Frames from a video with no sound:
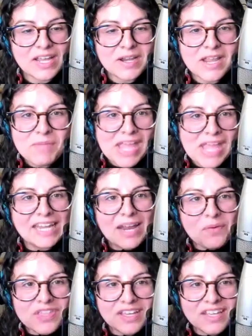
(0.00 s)
and I'm hanging out
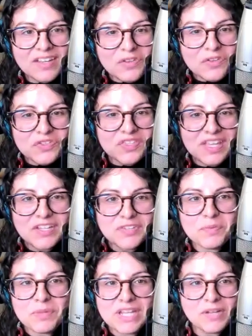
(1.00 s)
with the Kills. Thanks
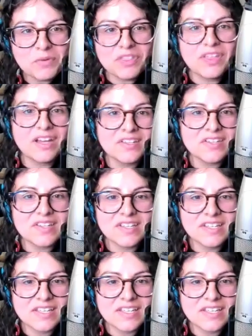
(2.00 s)
for being with us.